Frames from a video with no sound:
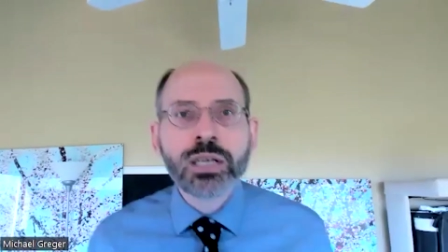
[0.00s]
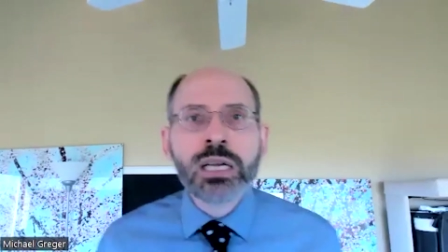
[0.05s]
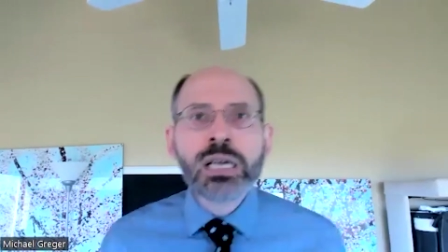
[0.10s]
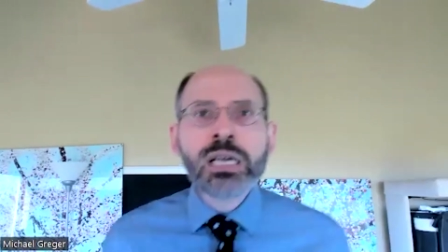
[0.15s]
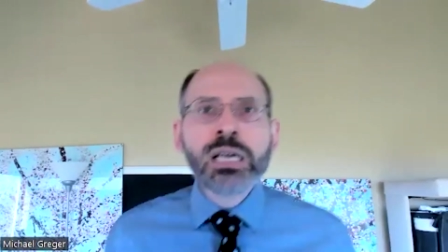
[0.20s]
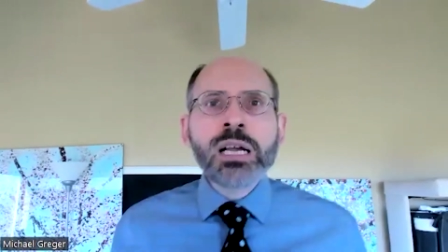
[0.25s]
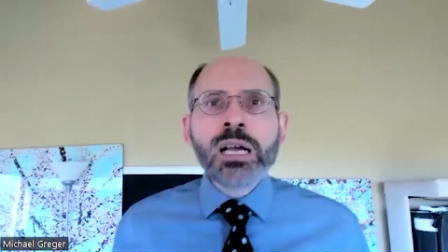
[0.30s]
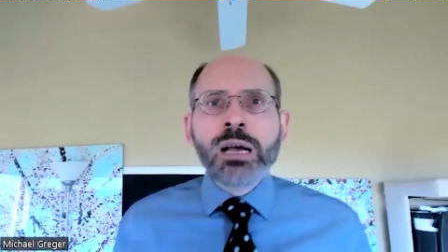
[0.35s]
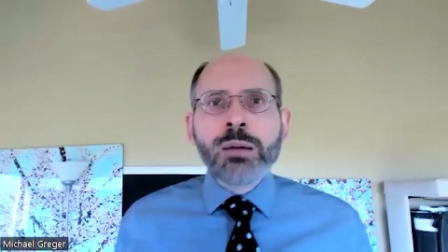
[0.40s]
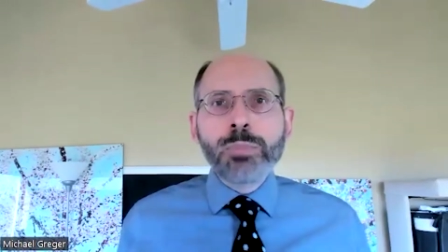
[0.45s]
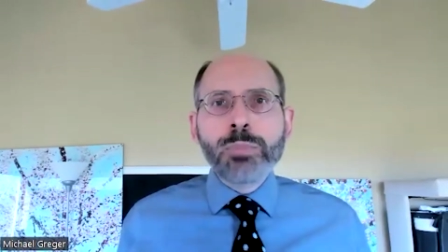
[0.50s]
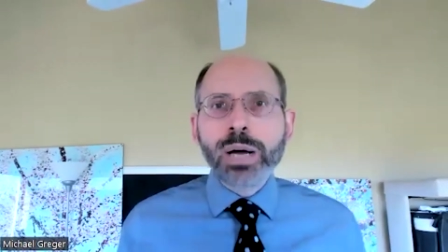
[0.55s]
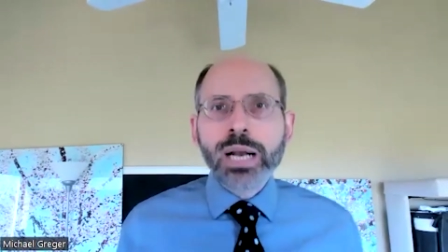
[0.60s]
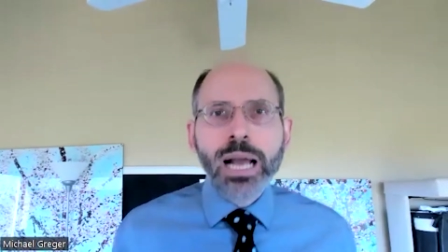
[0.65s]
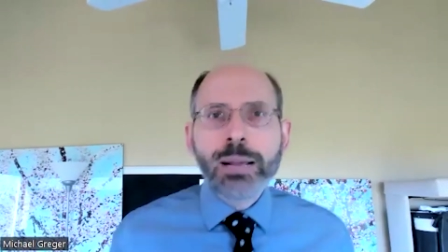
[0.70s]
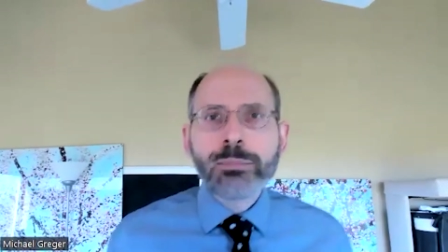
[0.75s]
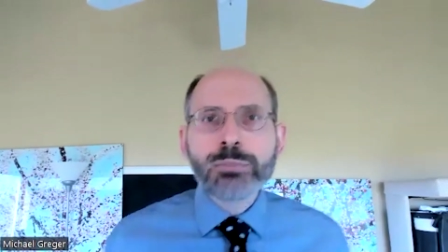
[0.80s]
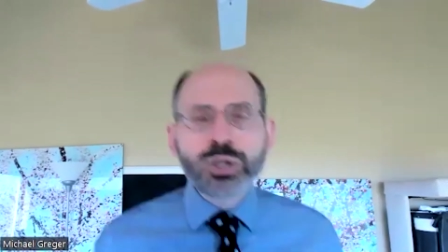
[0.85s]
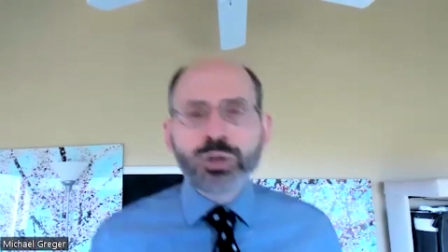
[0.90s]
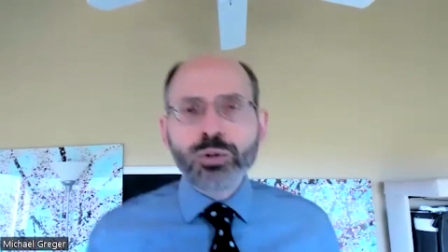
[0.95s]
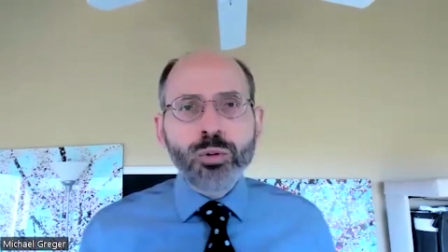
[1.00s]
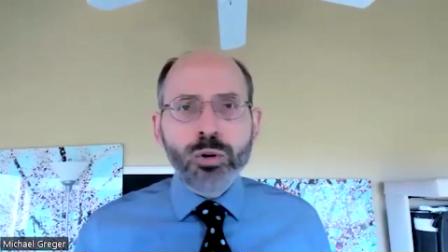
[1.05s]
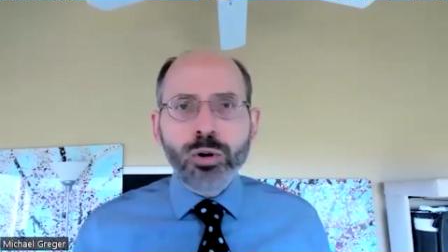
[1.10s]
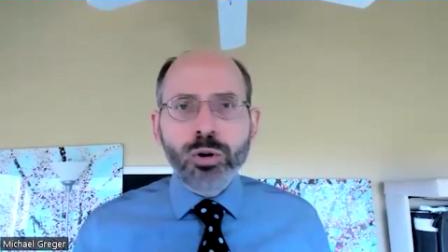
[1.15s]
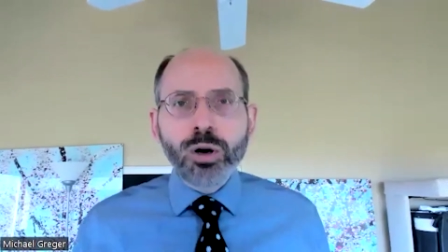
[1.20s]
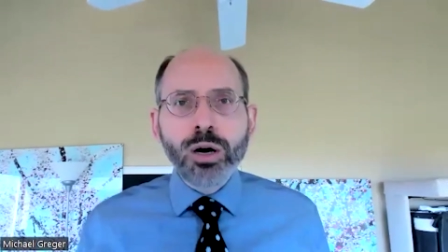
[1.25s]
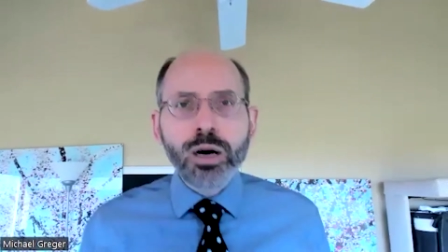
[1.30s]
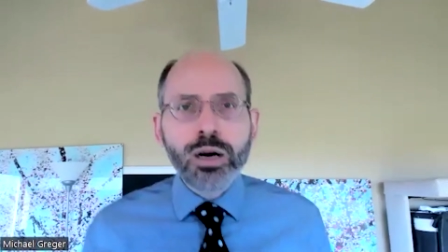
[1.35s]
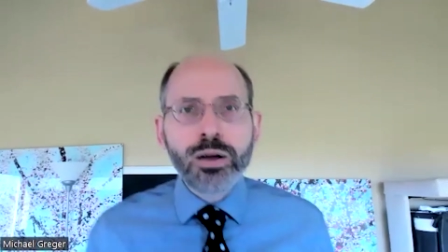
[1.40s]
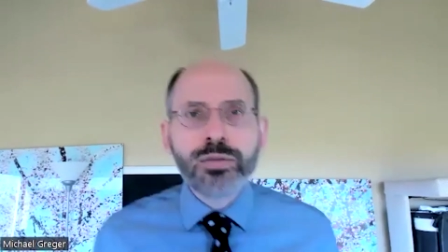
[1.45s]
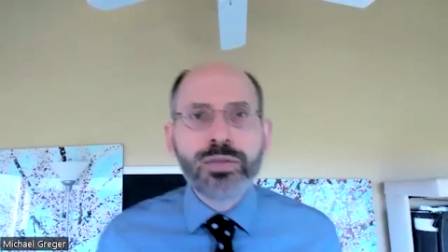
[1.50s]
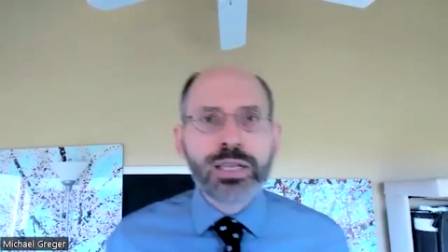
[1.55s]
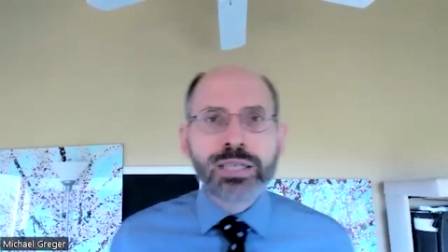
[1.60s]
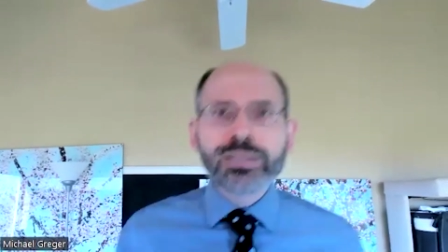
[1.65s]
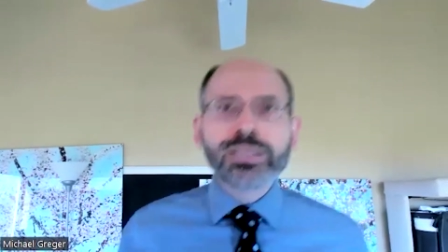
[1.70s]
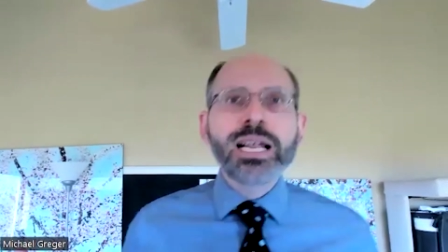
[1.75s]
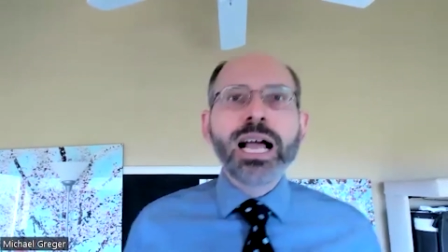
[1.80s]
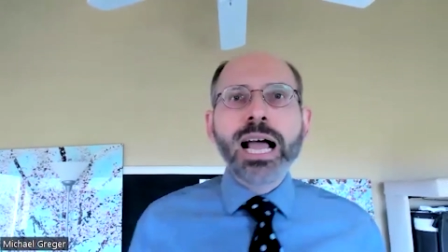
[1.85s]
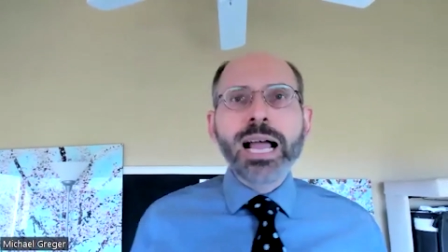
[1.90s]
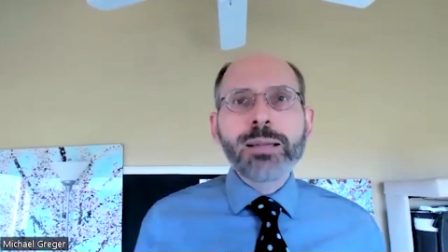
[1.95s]
Mm-hmm. But I'm sure these
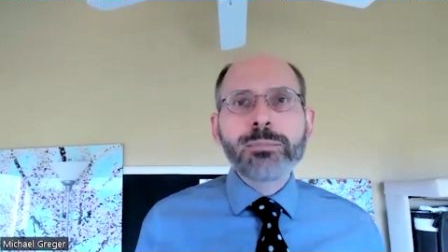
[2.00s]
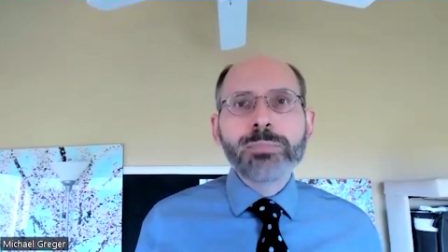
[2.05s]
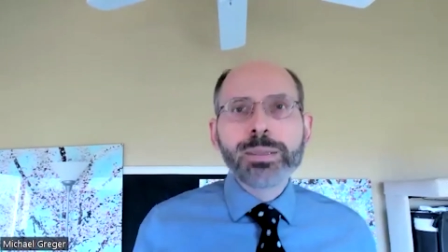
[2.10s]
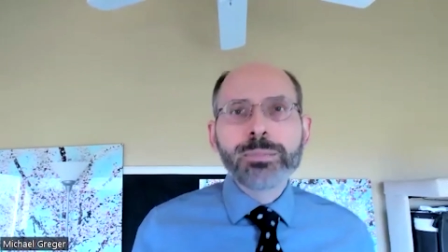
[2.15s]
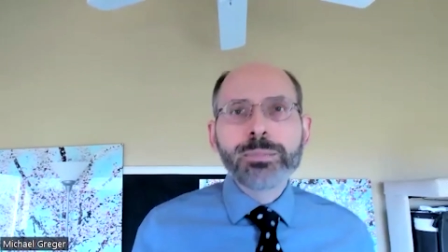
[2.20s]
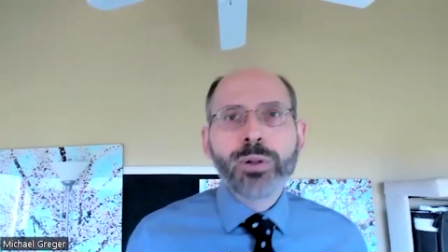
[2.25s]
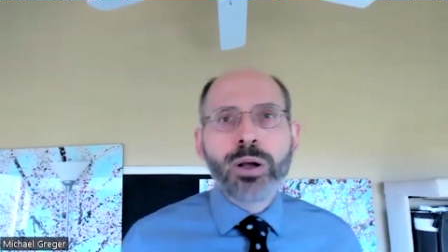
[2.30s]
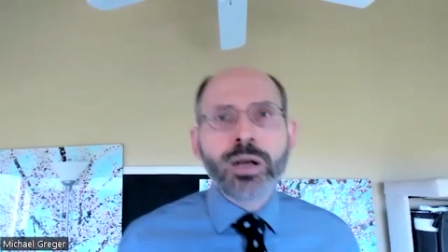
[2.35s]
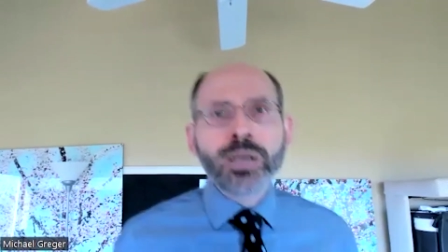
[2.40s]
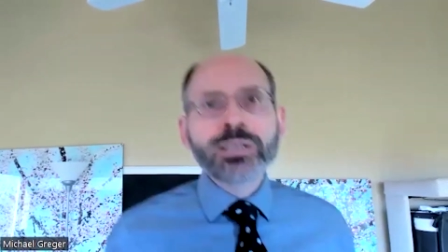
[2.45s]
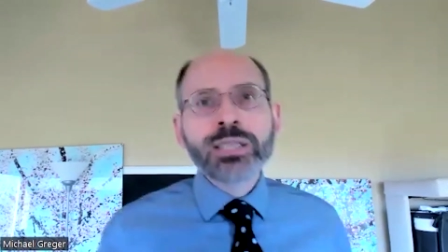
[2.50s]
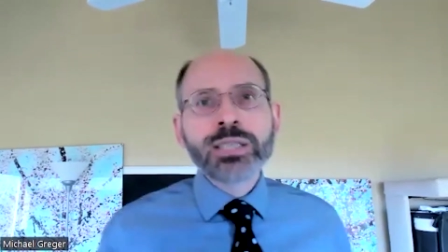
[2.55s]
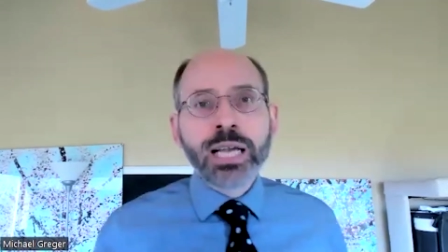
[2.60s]
diet people aren't saying,